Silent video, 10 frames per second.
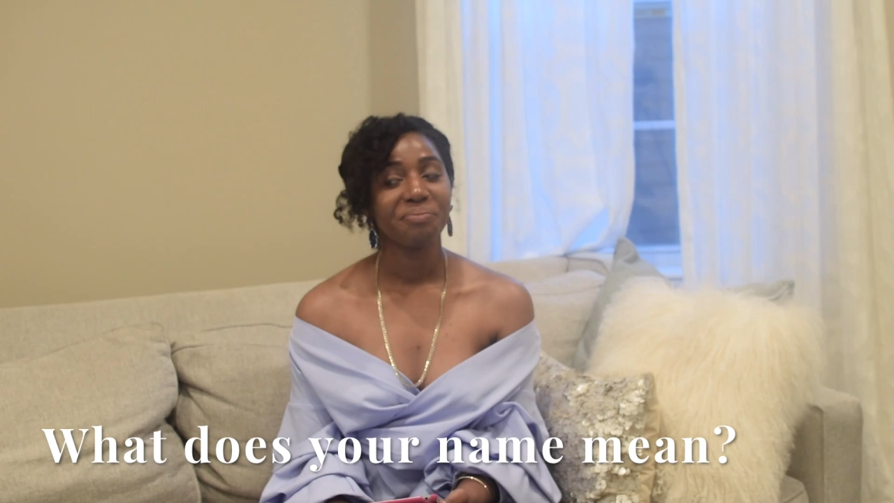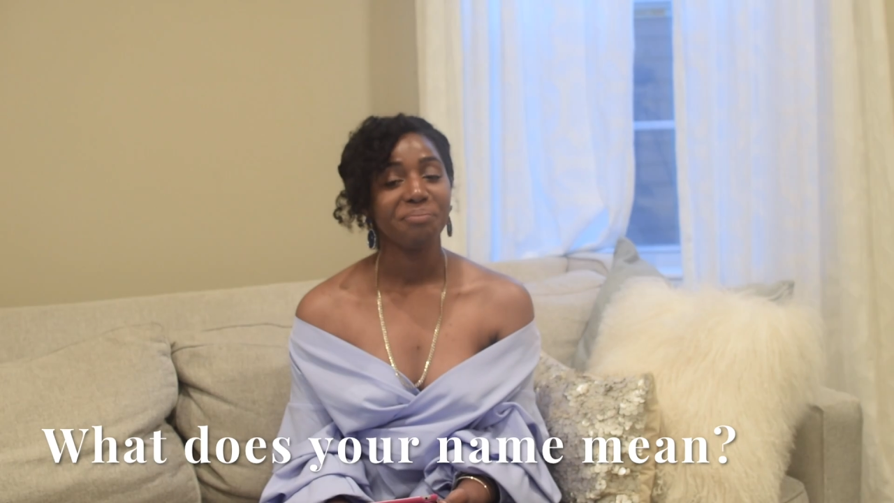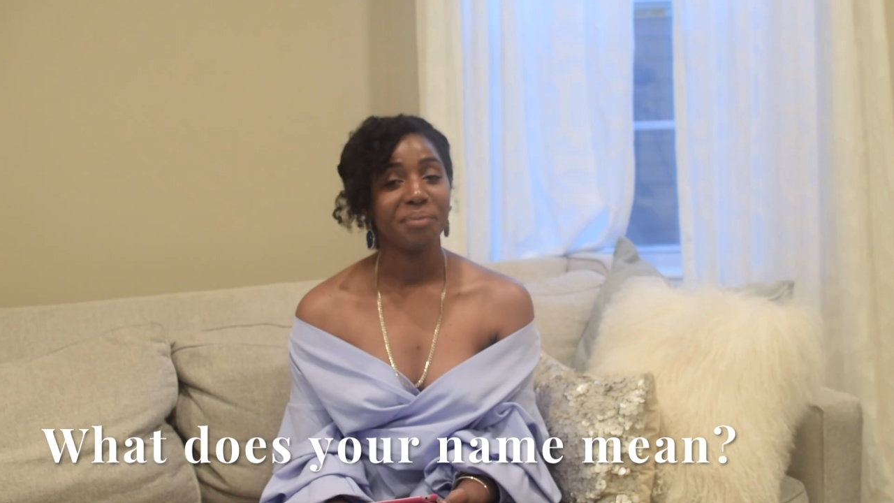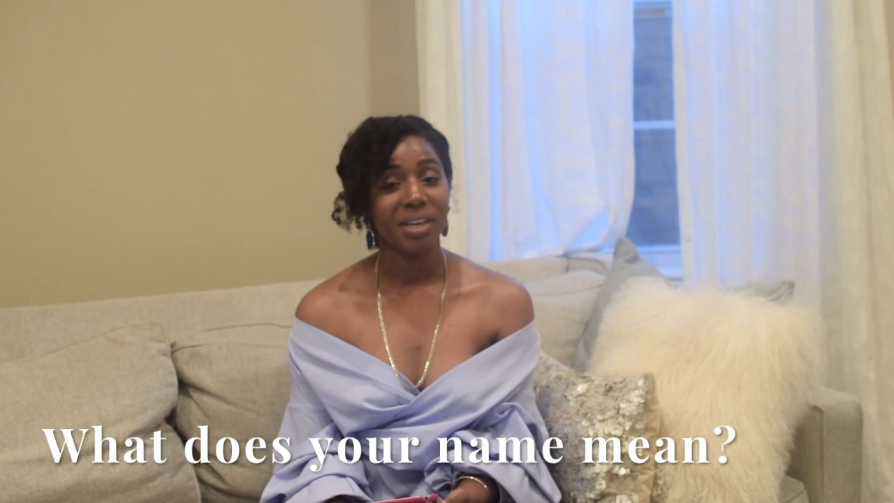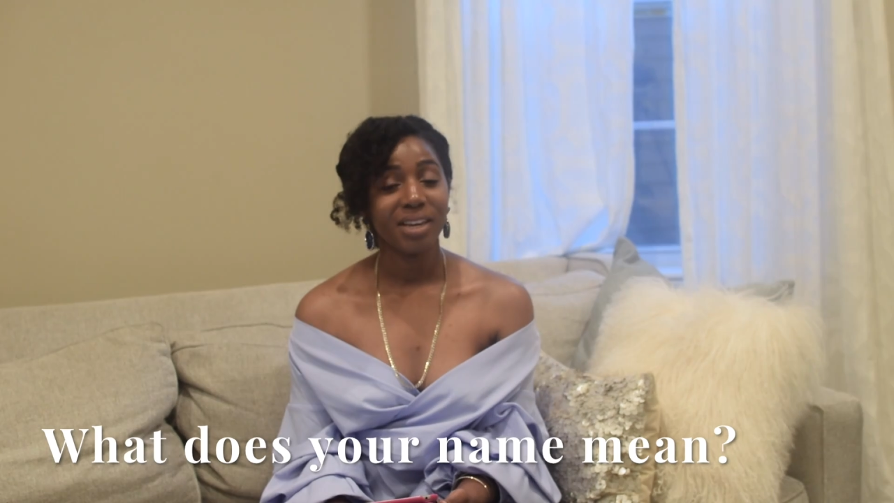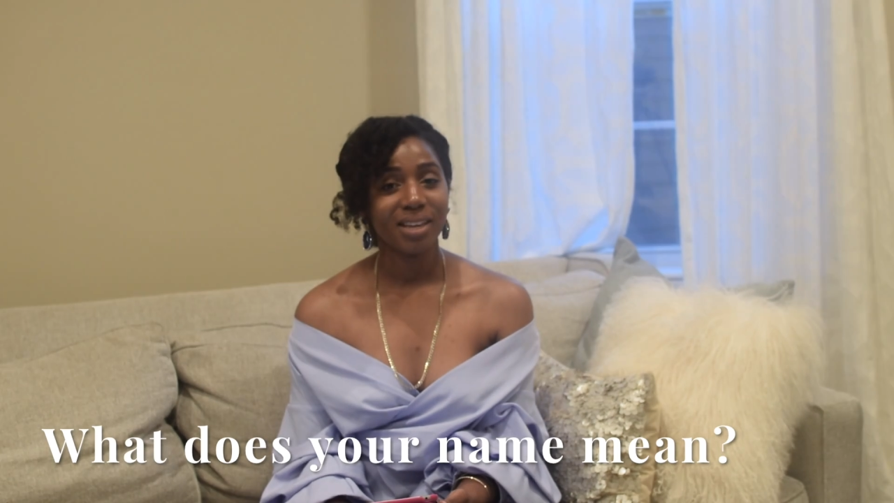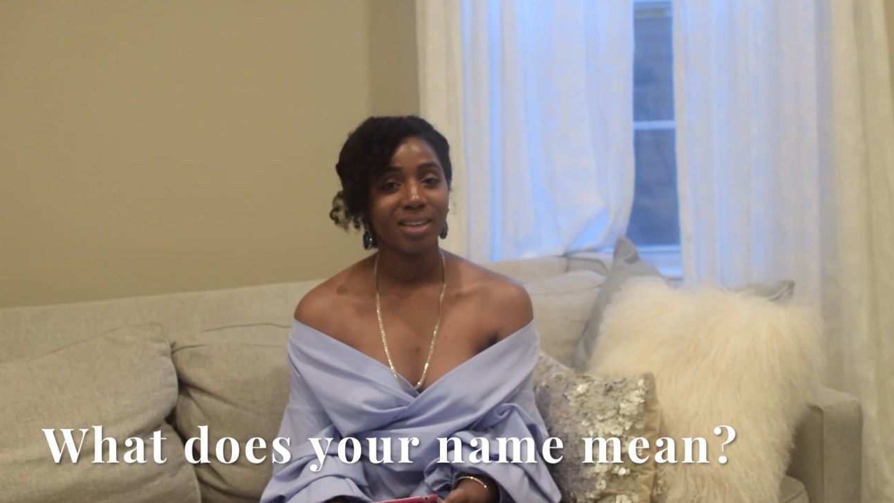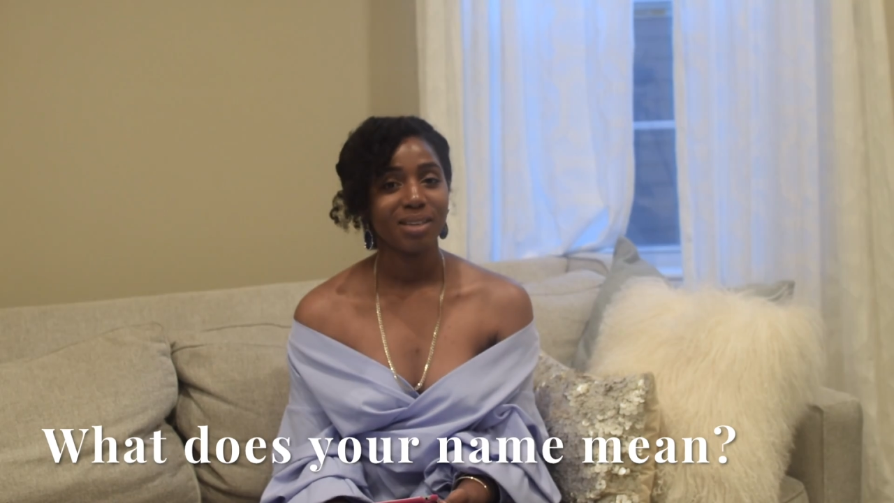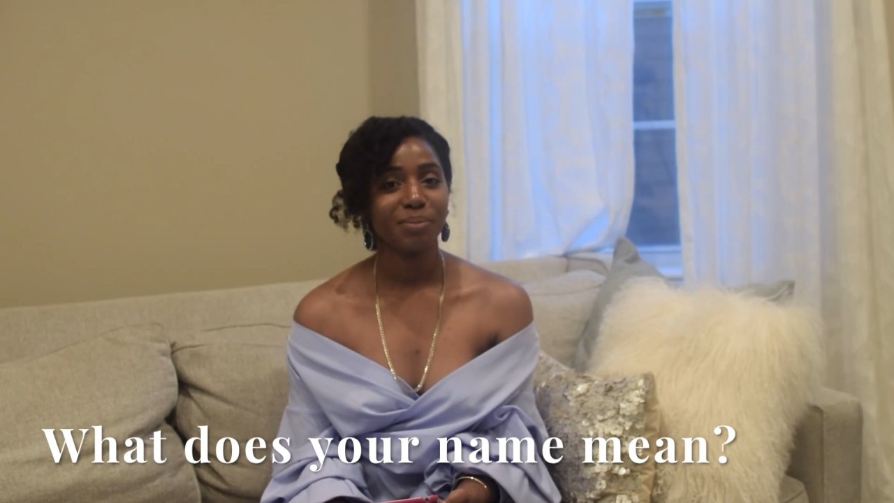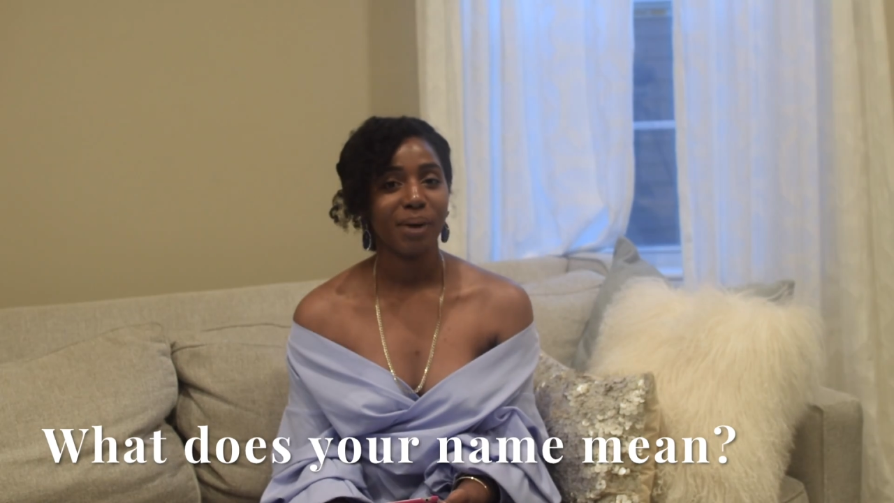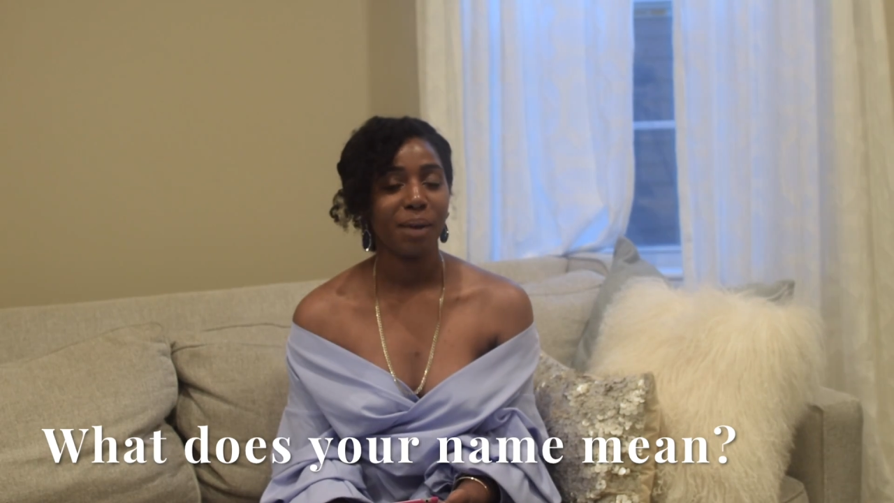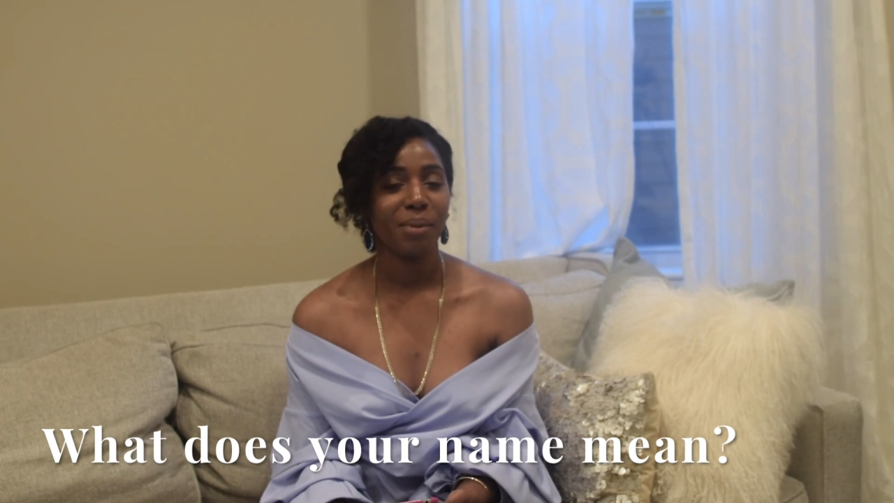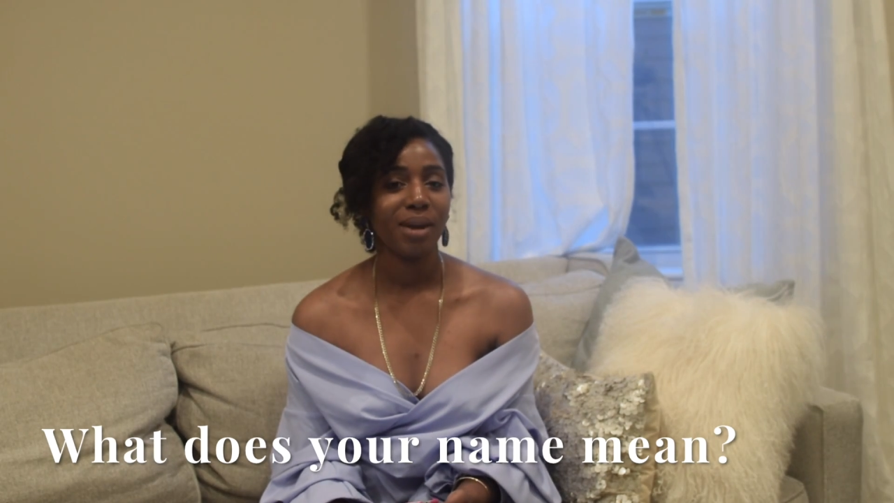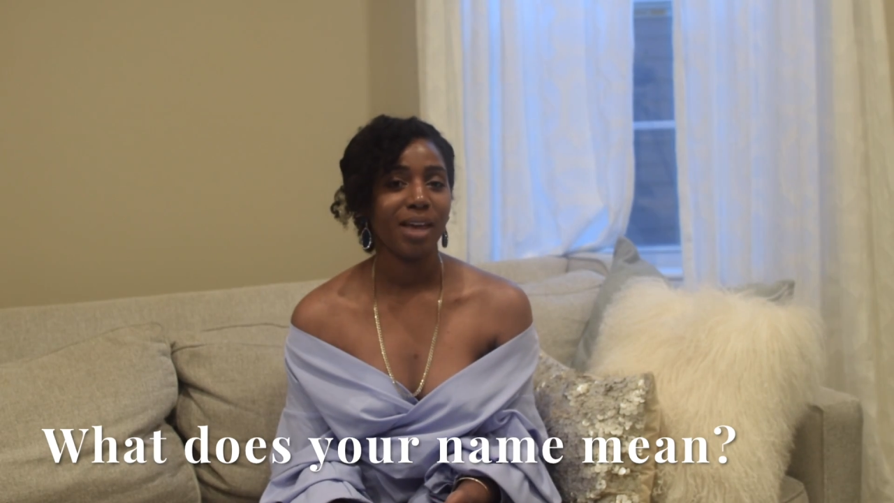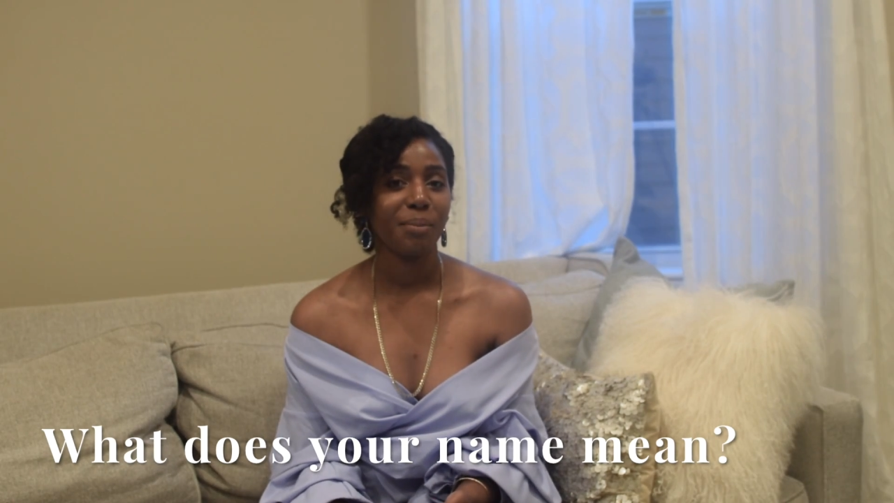meaning behind
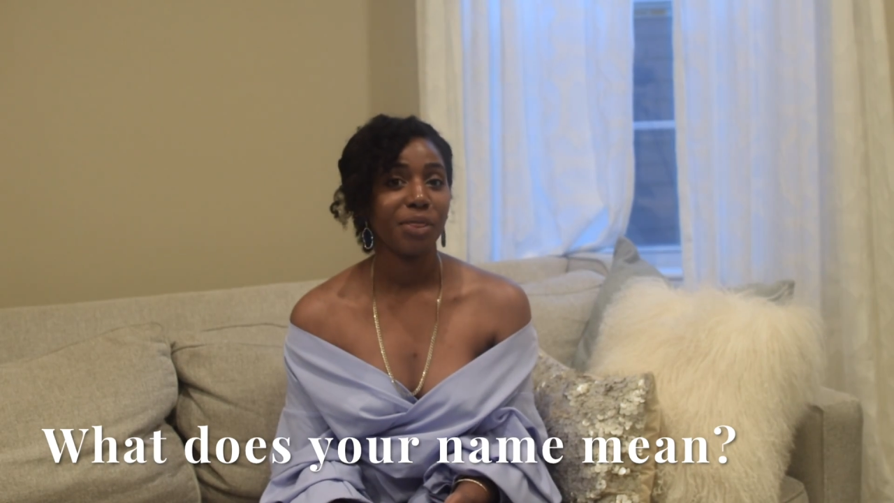my name,